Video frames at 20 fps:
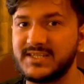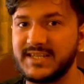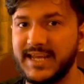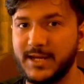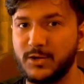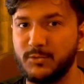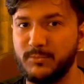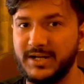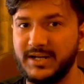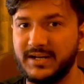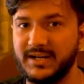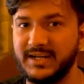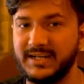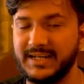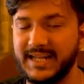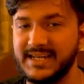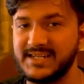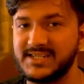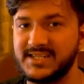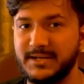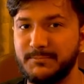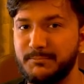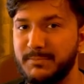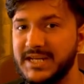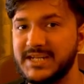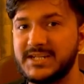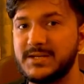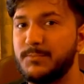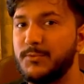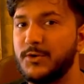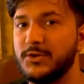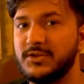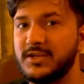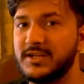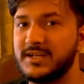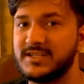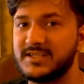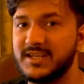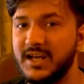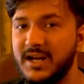psychometric tests, and based upon
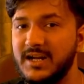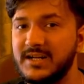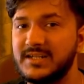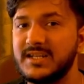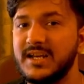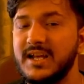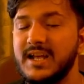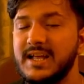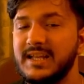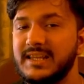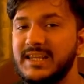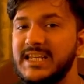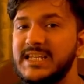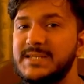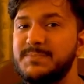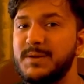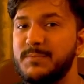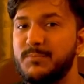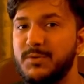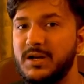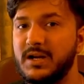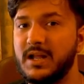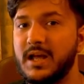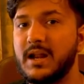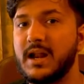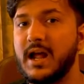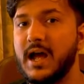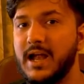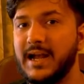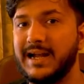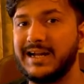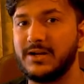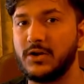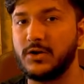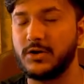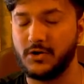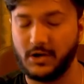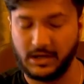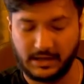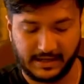the results, these people are hired
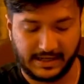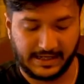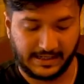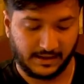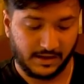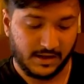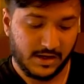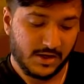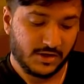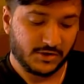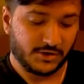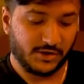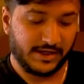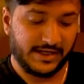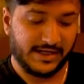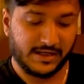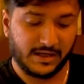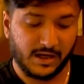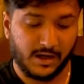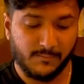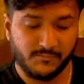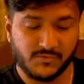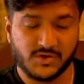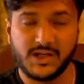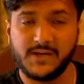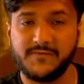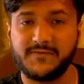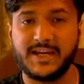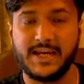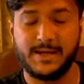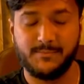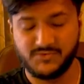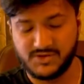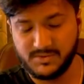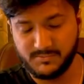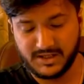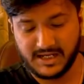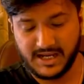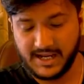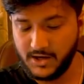or not, right? So in terms of
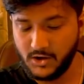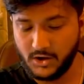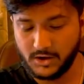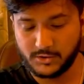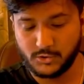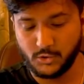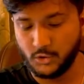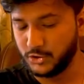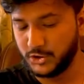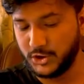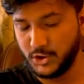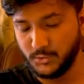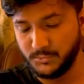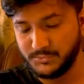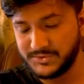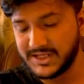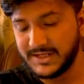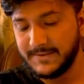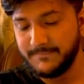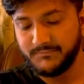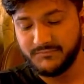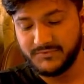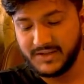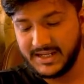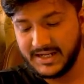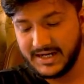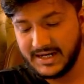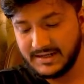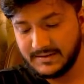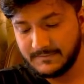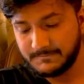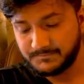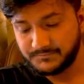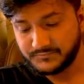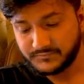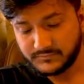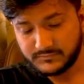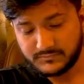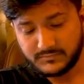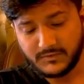Capgemini or CoCubes, there are
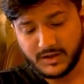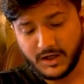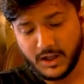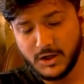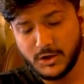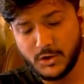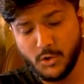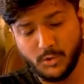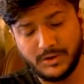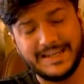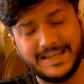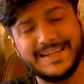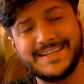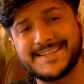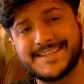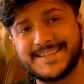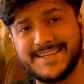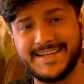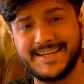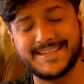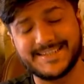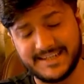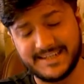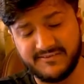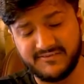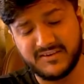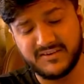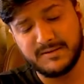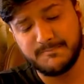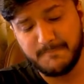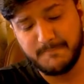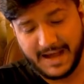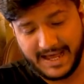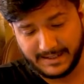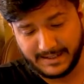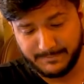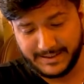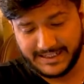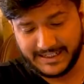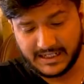totally 6 different
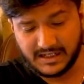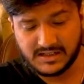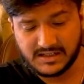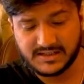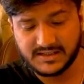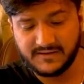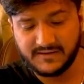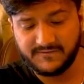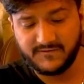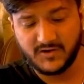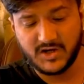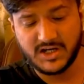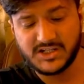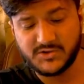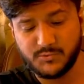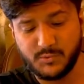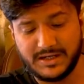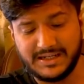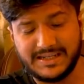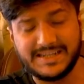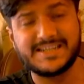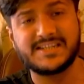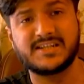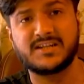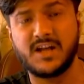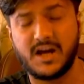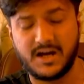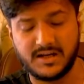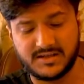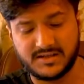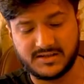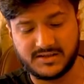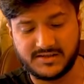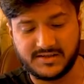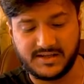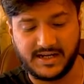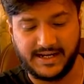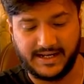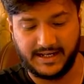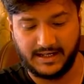parameters. The first one is task
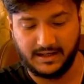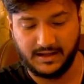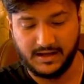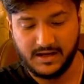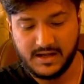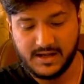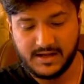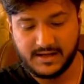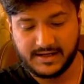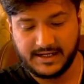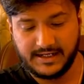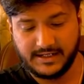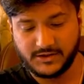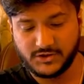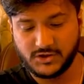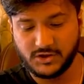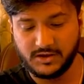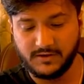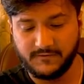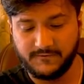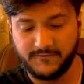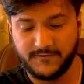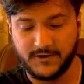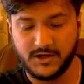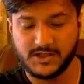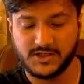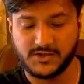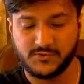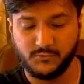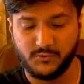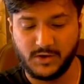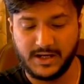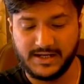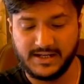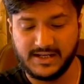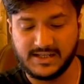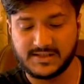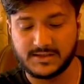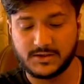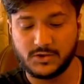style, right? So the first one
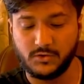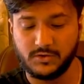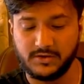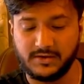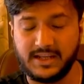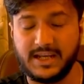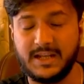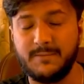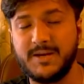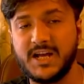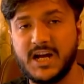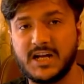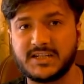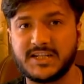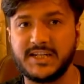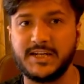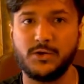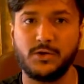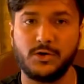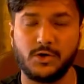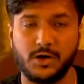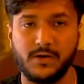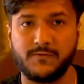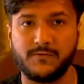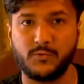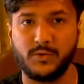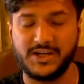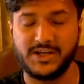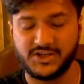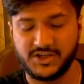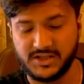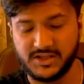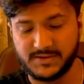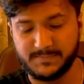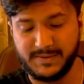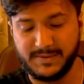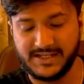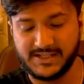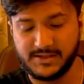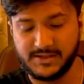is, so they'll be asking you a lot of questions
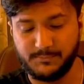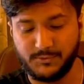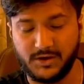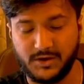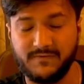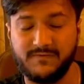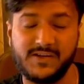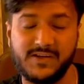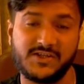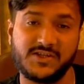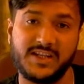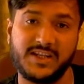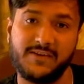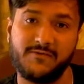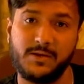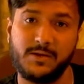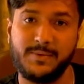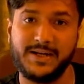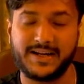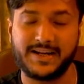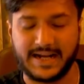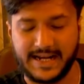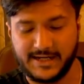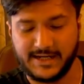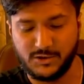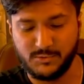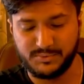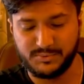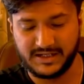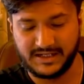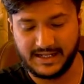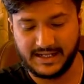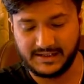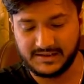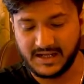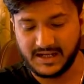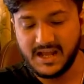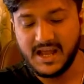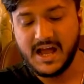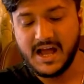based upon which they will be trying to
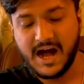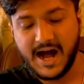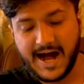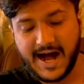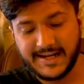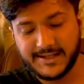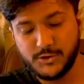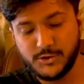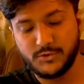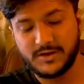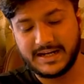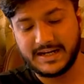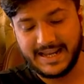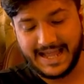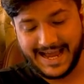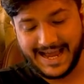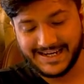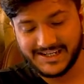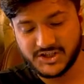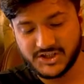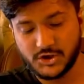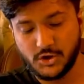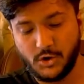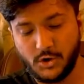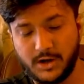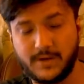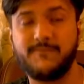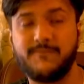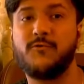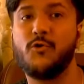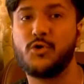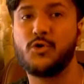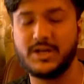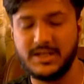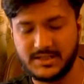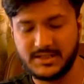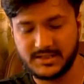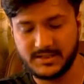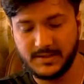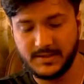predict. Are you relaxed or
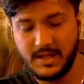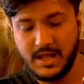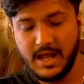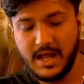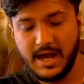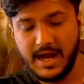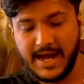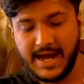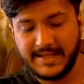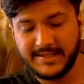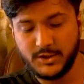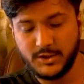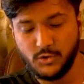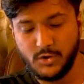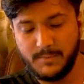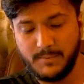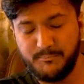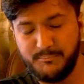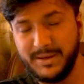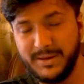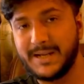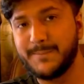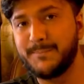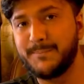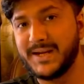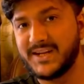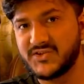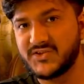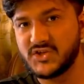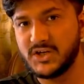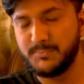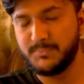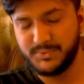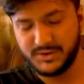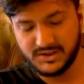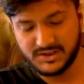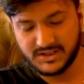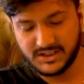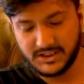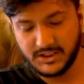focused? Are you a big picture
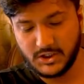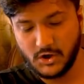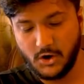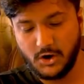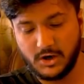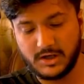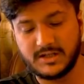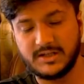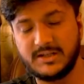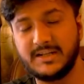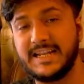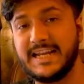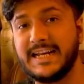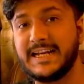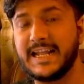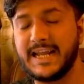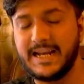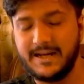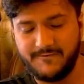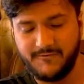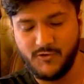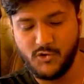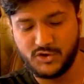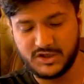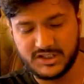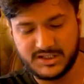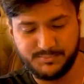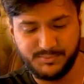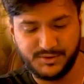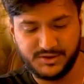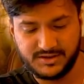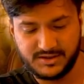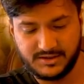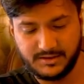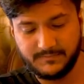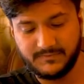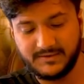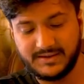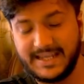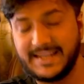person or a detail focused
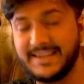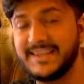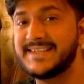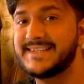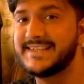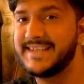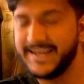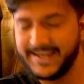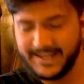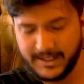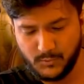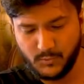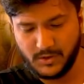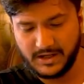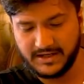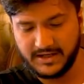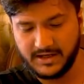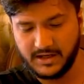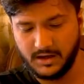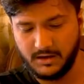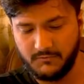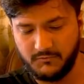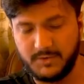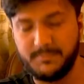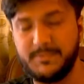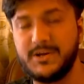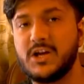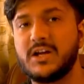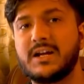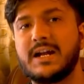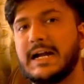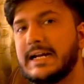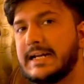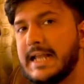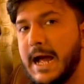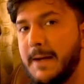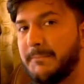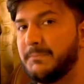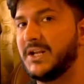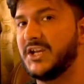person? Then the second one here would be your
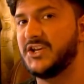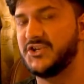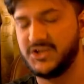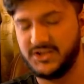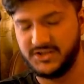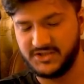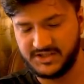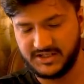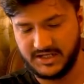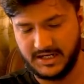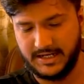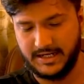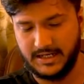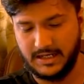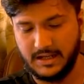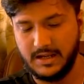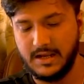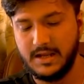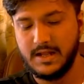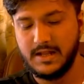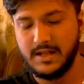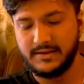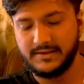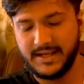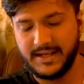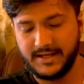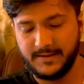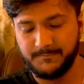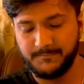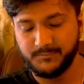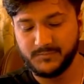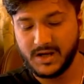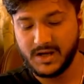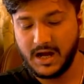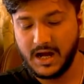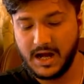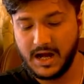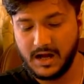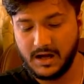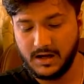adaptation style. Then
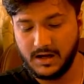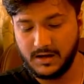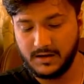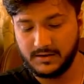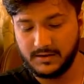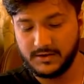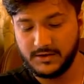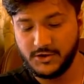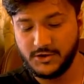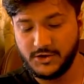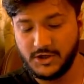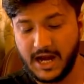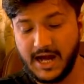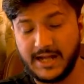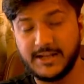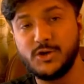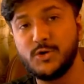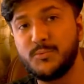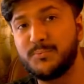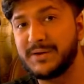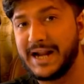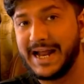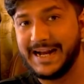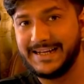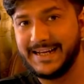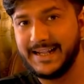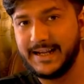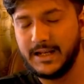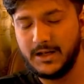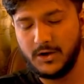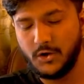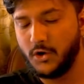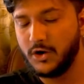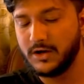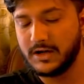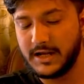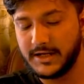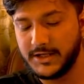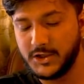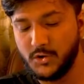are you practical
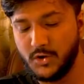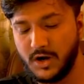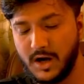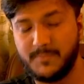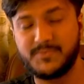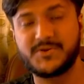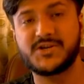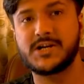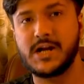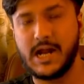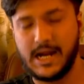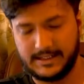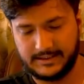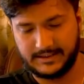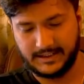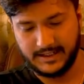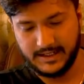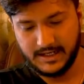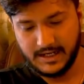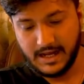or are you abstract?